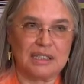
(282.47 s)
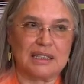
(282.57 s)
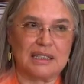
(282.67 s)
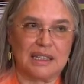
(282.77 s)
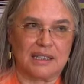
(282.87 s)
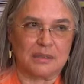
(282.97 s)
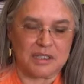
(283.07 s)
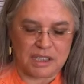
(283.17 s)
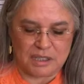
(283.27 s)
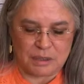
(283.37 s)
And uh,
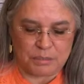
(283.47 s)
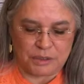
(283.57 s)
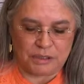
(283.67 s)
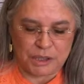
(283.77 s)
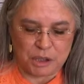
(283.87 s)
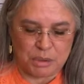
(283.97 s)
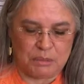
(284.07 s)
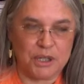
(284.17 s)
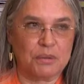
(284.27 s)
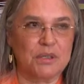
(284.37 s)
the D Director of
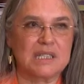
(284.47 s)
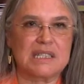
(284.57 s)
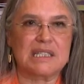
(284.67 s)
Public Works